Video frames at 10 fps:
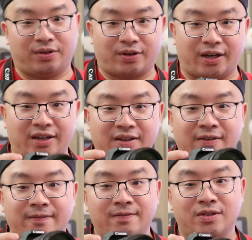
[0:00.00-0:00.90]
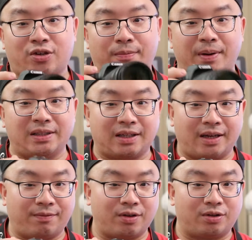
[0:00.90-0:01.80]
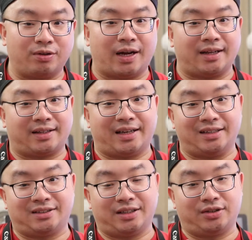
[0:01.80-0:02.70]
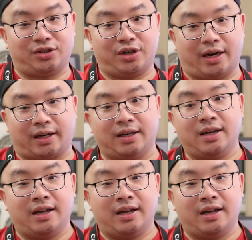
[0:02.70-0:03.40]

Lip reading: Okay, so basically, if you do that guessing check